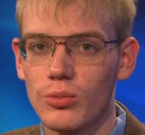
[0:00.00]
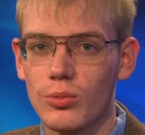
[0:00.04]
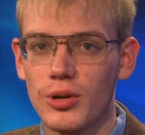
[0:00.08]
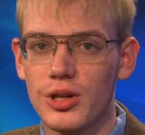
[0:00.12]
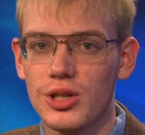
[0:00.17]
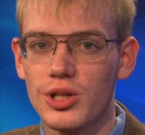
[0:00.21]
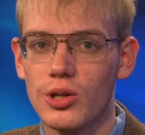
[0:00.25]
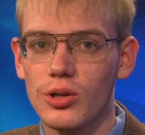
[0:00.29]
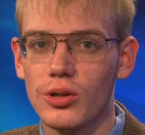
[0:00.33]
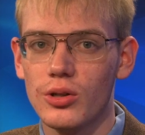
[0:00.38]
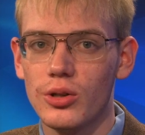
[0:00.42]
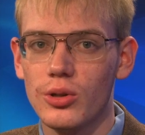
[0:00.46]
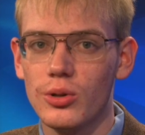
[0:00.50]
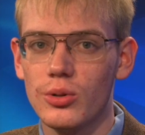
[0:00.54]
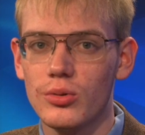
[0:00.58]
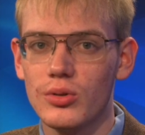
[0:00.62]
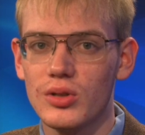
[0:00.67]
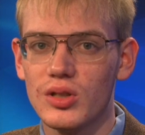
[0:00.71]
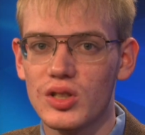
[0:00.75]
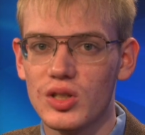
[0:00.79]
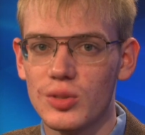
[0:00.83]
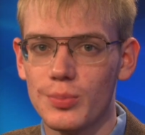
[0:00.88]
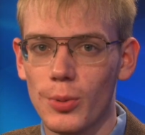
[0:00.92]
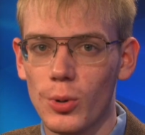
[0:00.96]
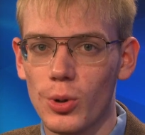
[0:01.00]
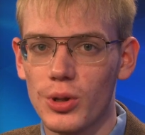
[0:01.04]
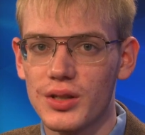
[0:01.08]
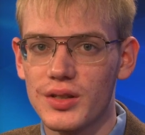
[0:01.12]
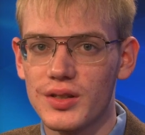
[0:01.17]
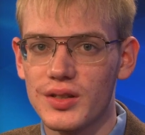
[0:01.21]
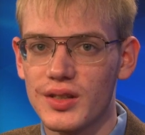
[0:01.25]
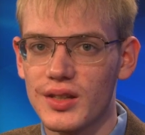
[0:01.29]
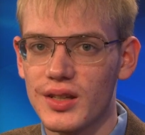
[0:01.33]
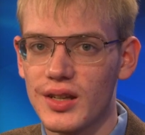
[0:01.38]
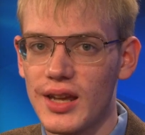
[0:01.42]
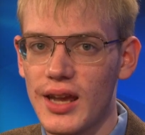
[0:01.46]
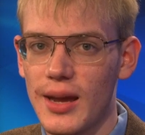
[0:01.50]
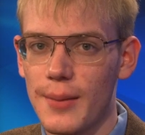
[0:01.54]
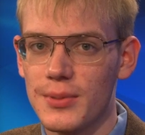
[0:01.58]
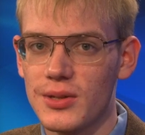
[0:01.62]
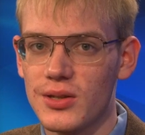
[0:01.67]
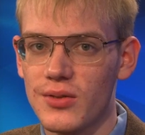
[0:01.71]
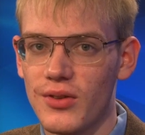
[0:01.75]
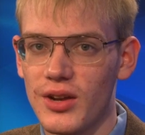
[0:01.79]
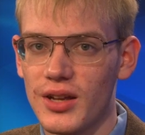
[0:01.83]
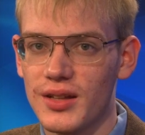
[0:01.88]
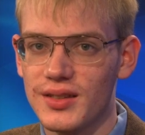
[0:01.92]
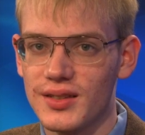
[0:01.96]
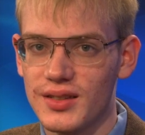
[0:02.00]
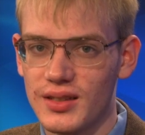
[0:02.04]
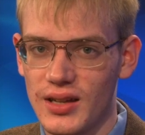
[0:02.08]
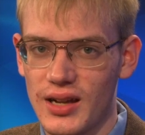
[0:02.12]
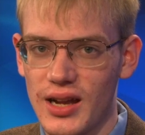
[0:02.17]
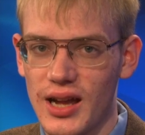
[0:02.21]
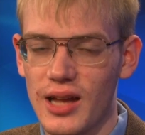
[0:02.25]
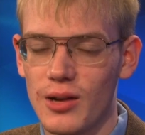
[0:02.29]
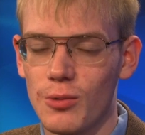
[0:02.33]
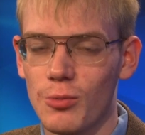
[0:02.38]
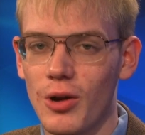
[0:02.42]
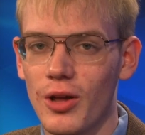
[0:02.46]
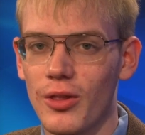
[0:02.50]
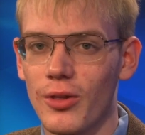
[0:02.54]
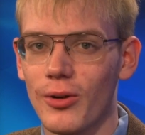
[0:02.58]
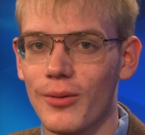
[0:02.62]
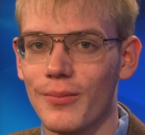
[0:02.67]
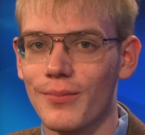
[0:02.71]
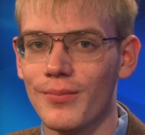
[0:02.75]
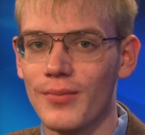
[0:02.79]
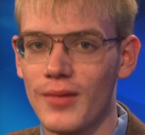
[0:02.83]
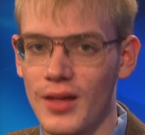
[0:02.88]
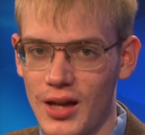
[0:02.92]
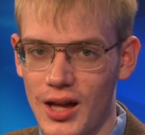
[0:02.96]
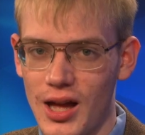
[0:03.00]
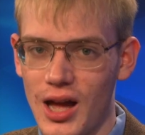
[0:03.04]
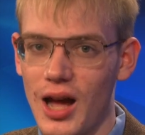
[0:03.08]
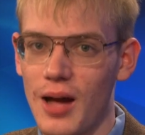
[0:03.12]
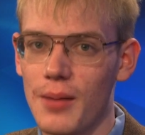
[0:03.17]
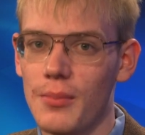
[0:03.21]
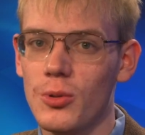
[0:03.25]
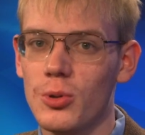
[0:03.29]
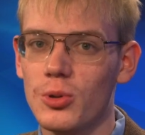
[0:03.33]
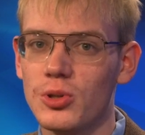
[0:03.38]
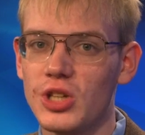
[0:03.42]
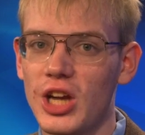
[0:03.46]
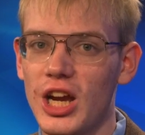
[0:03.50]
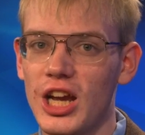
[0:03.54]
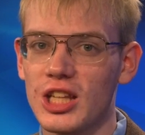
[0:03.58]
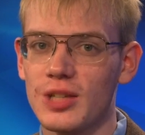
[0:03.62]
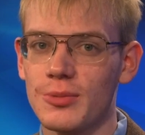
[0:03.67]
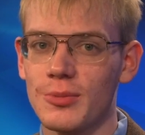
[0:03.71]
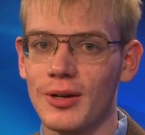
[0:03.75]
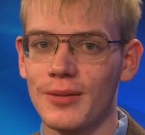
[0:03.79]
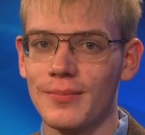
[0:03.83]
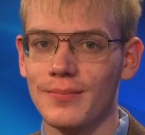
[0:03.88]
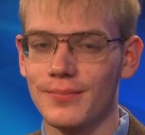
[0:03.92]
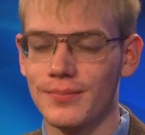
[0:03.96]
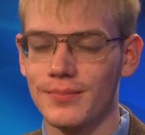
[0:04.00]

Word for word: regional news, sports, campus events, and weather. I'm Luke Jansma.